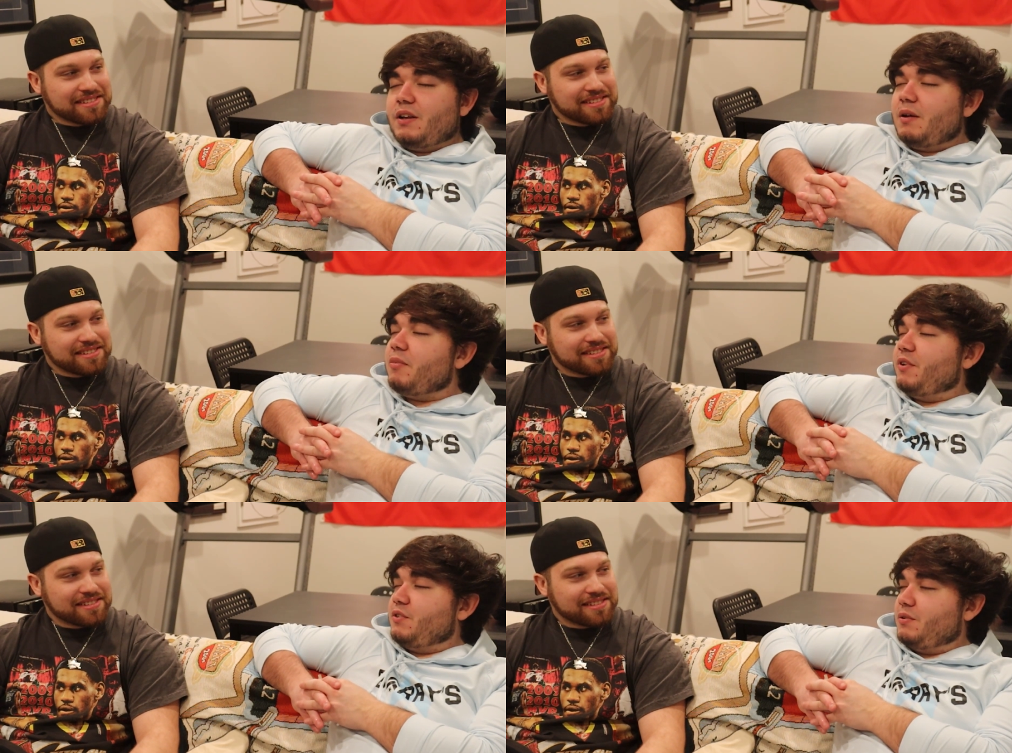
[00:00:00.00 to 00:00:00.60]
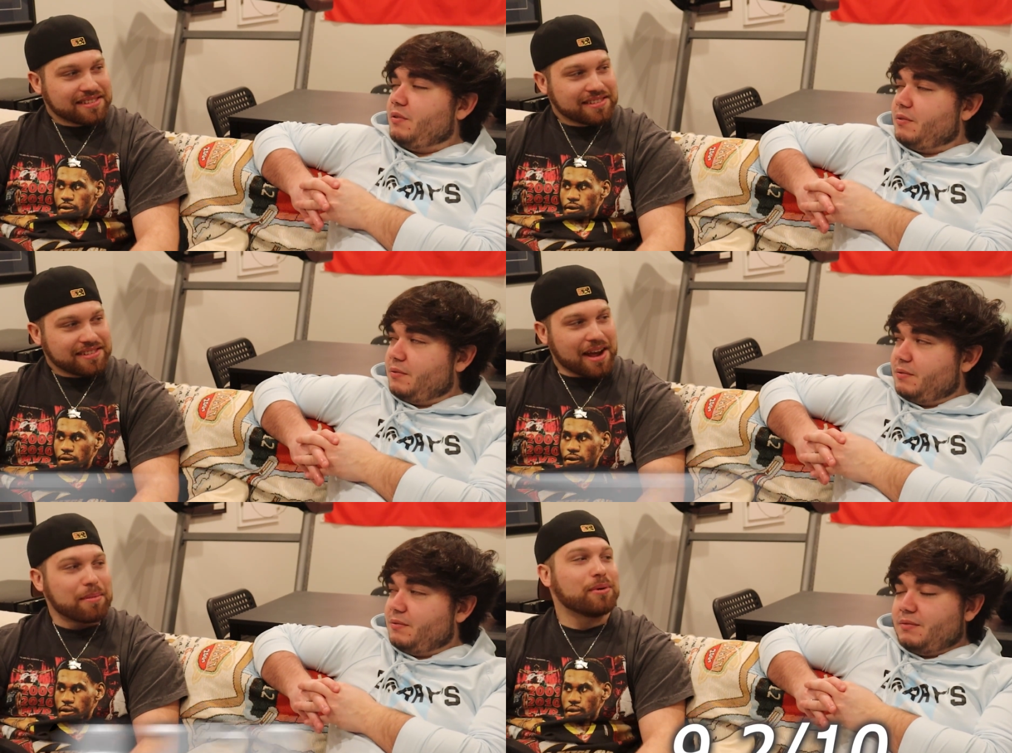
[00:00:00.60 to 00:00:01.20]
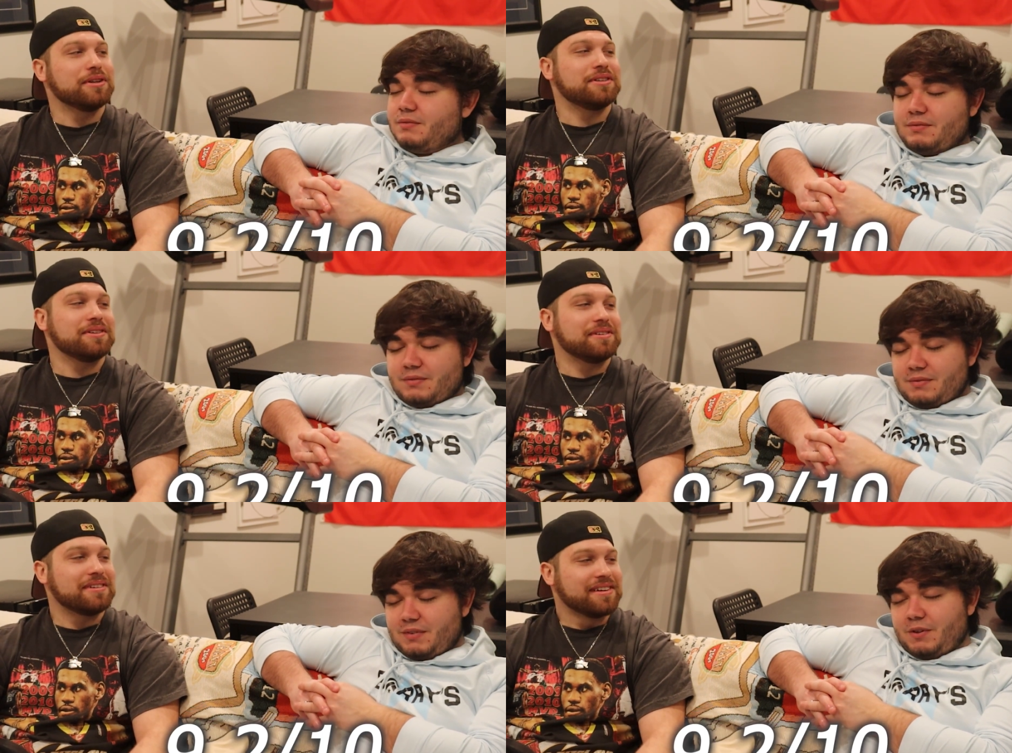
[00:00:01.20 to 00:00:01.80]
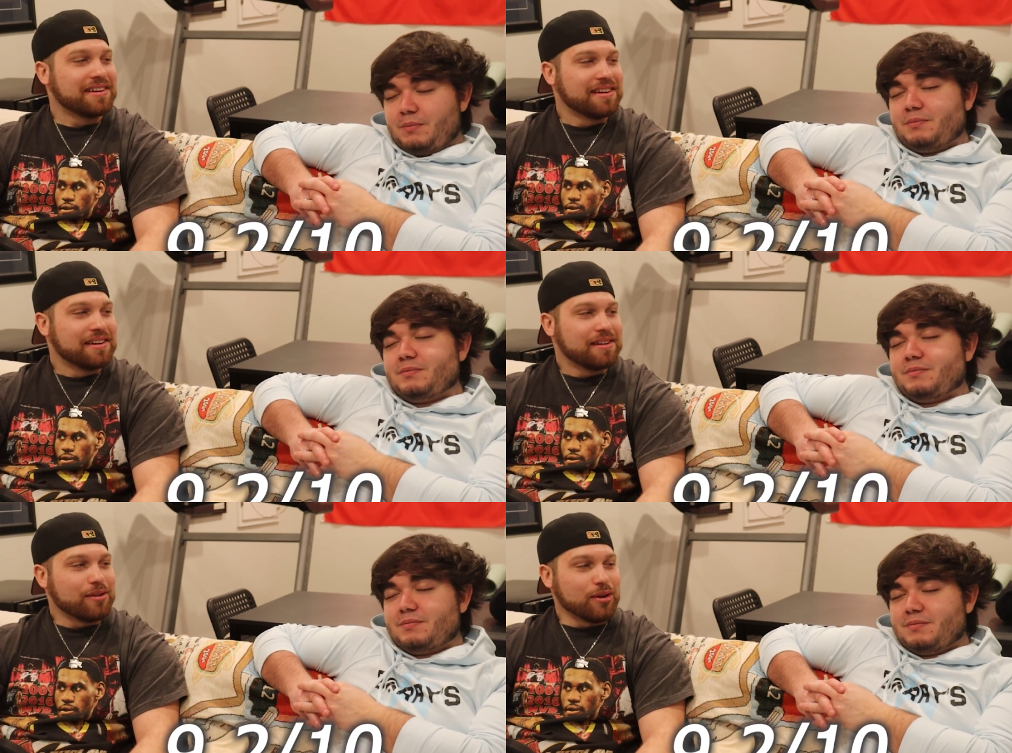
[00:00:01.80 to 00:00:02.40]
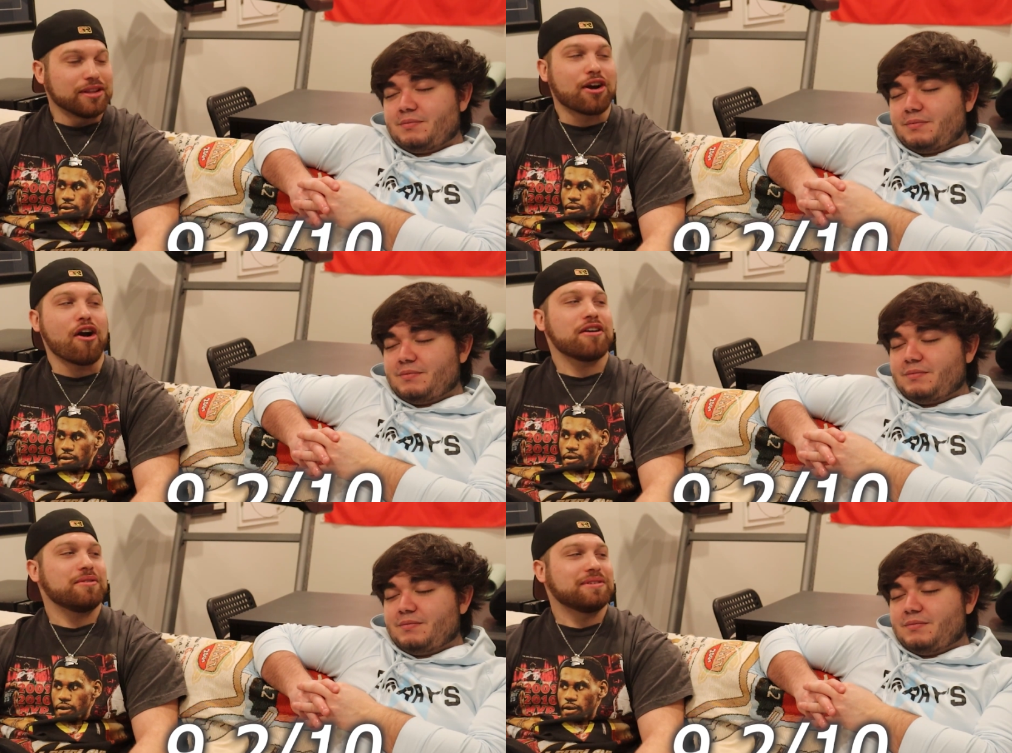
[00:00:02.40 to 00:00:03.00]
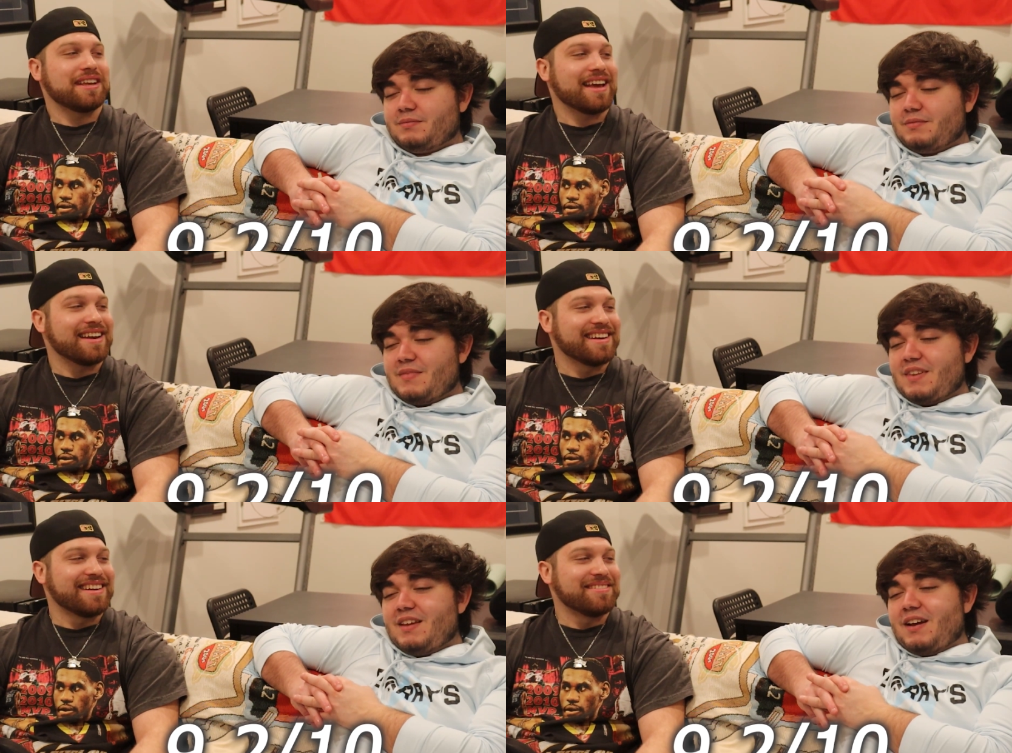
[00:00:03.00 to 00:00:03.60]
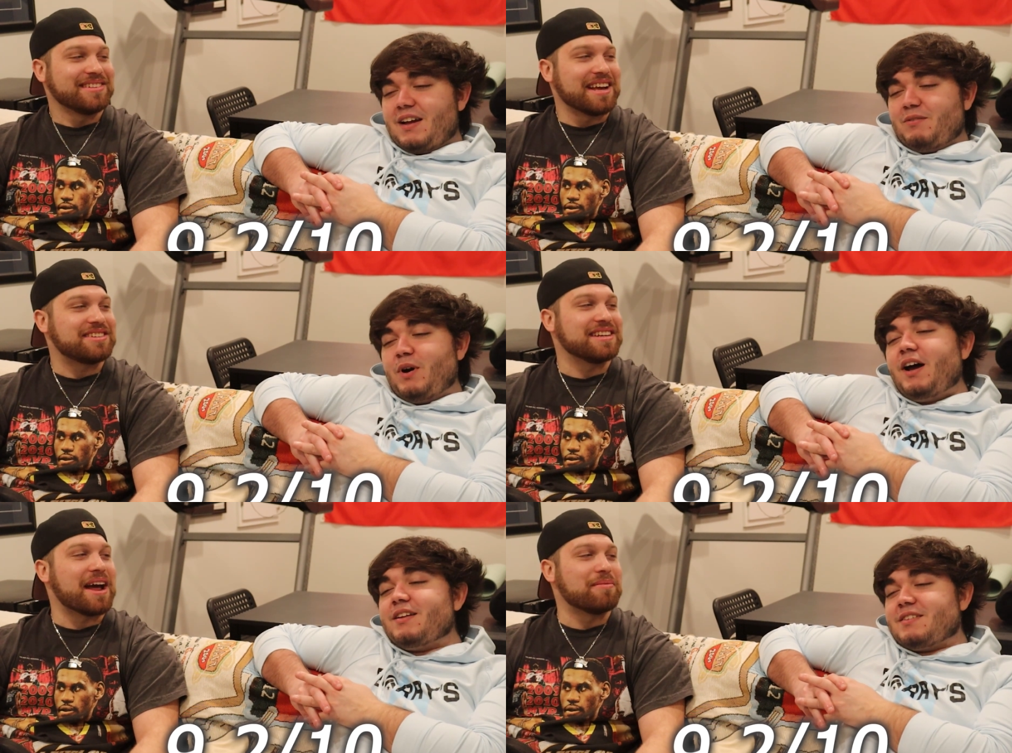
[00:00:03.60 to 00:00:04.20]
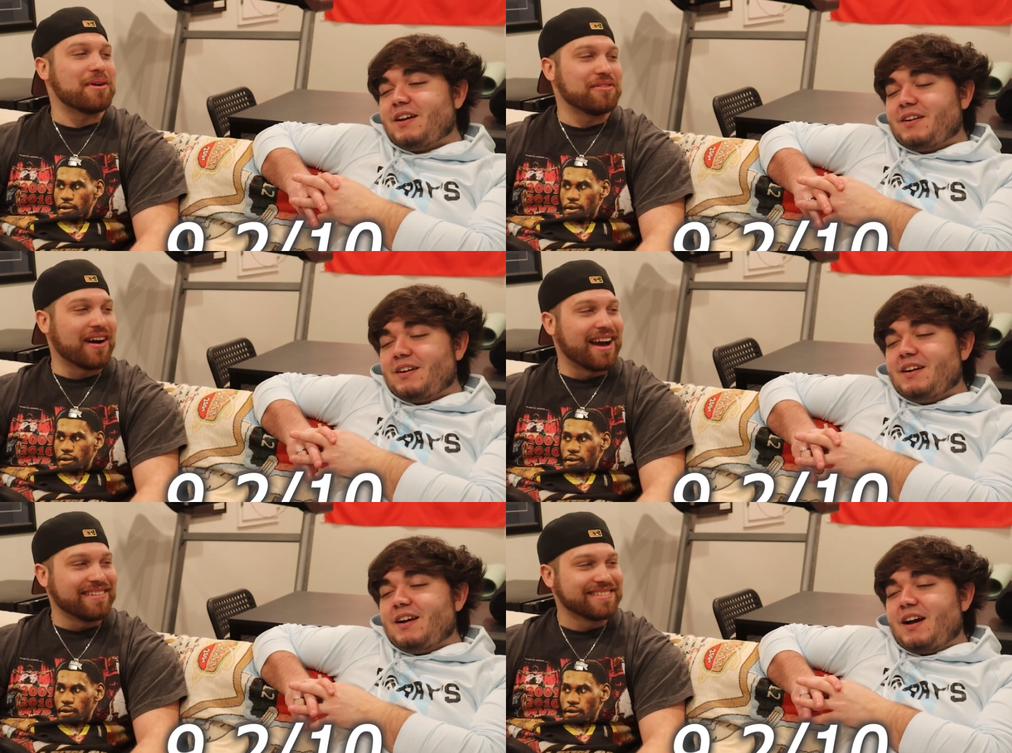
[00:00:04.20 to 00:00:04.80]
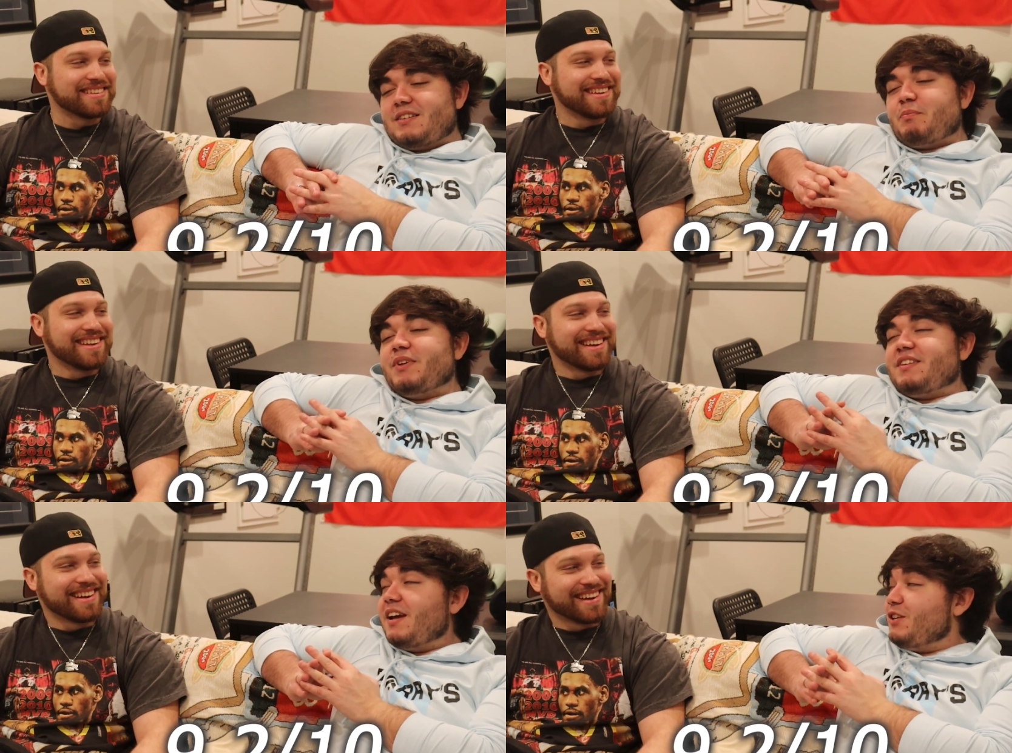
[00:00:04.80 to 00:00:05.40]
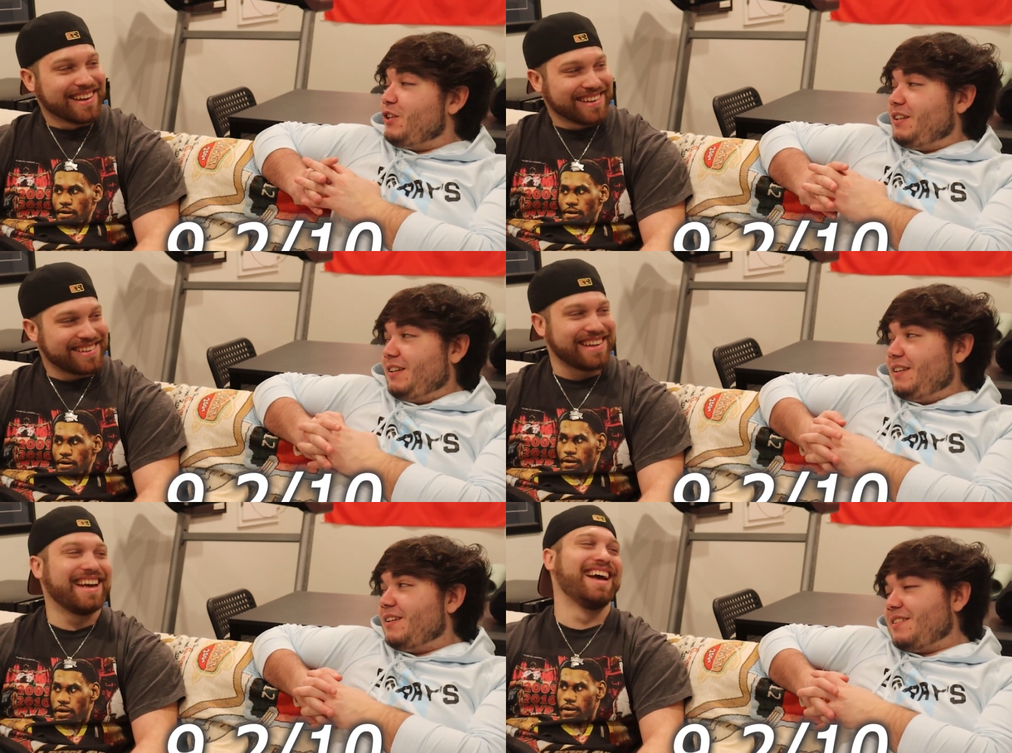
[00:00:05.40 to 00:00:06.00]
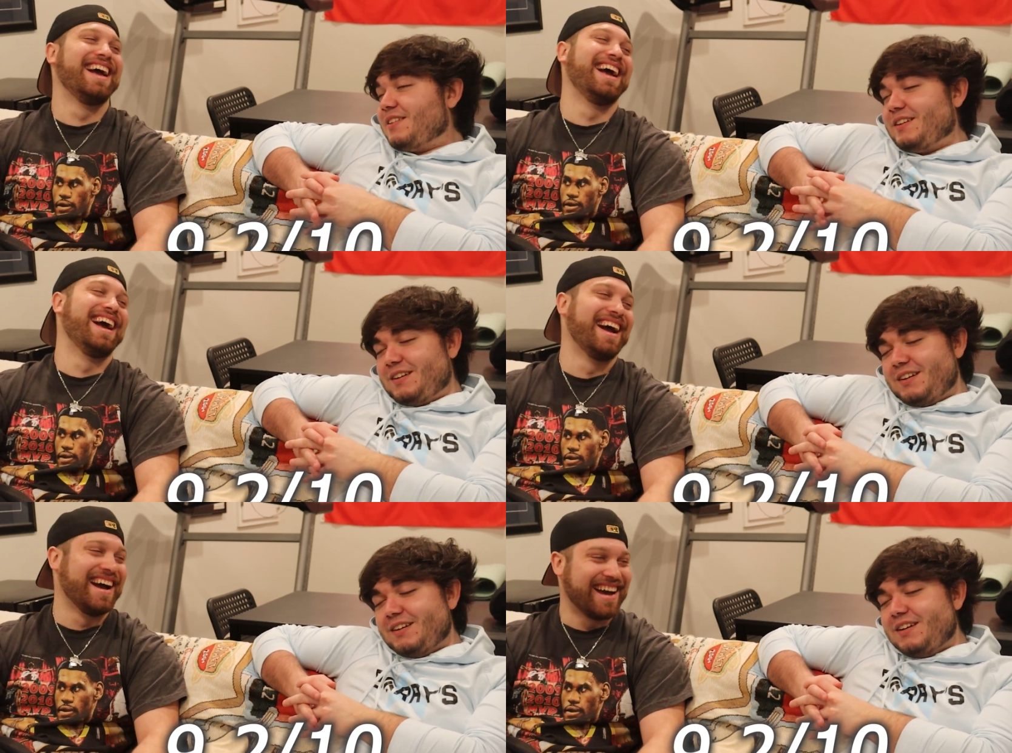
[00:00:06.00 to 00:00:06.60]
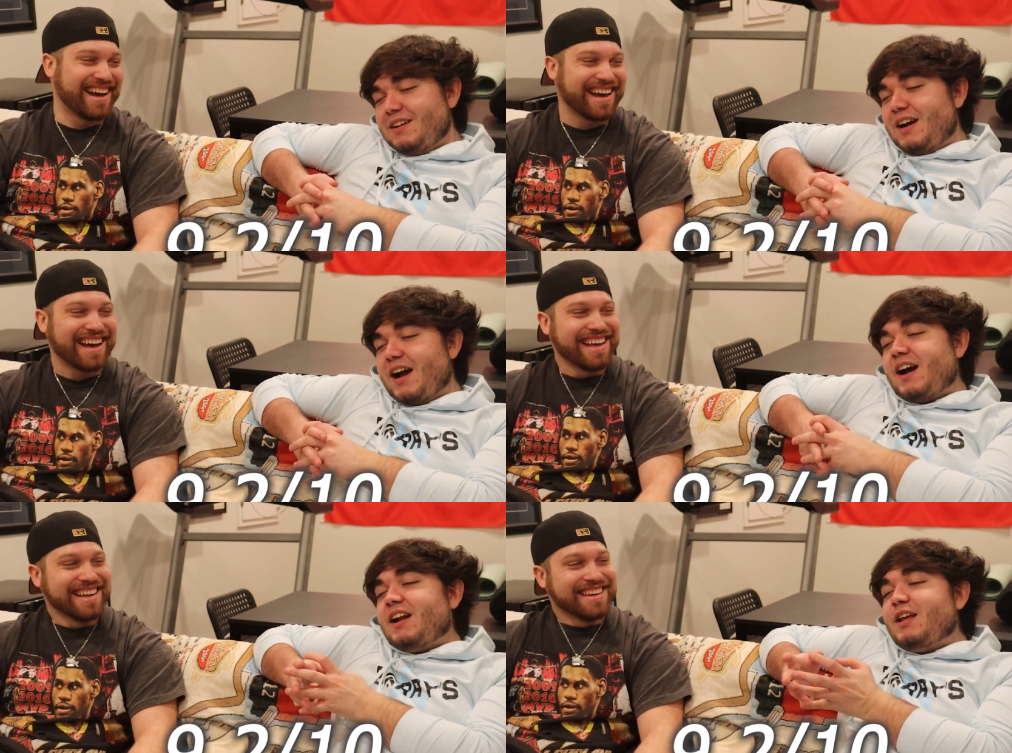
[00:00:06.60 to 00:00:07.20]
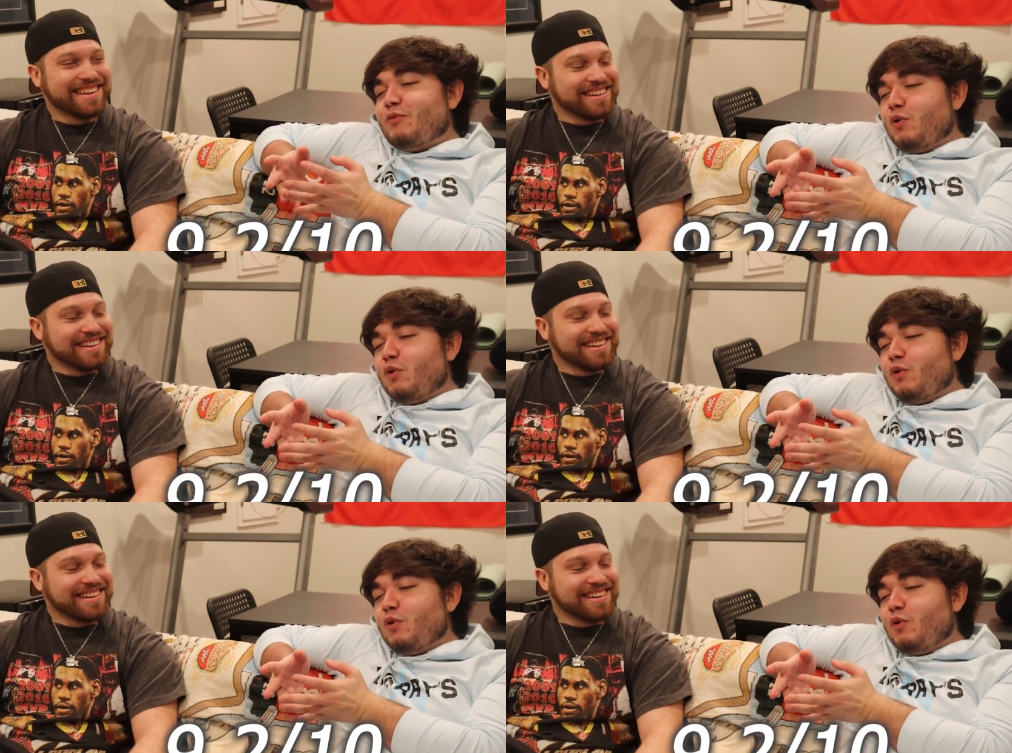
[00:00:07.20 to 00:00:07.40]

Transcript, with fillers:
Speaker 1: nine point two.
Speaker 2: Nine point two. Yeah. Well, in the car you were saying potentially nine point five.
Speaker 1: I said potential. That's the thing. I gotta leave